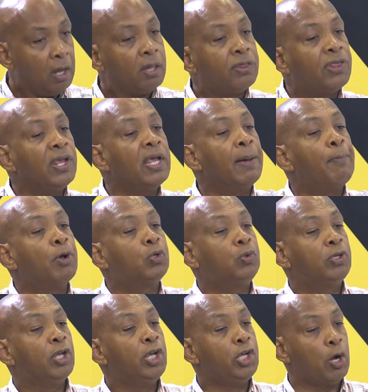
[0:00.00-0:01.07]
Think
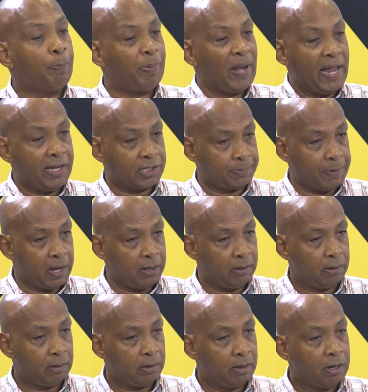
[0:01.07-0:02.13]
about your plans, man.
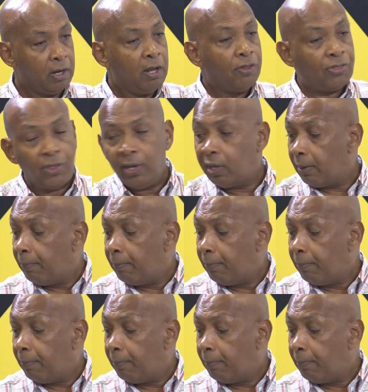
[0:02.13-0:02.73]
Think